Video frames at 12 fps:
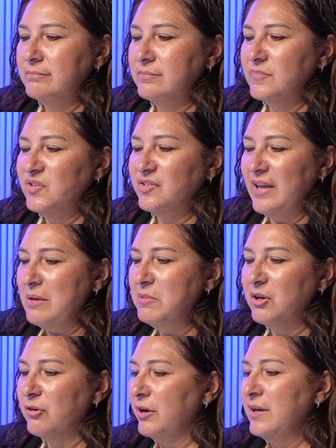same
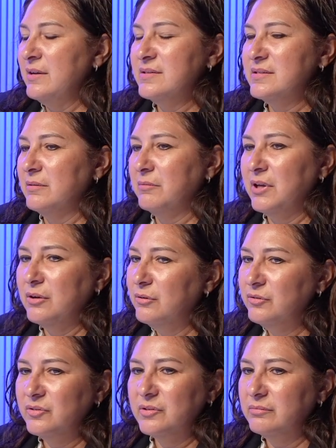ingredients that we
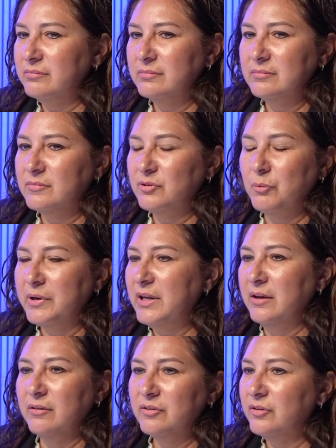used 20
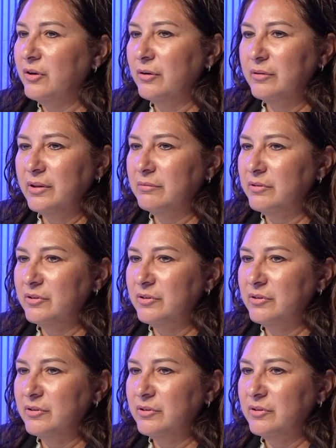years ago that we're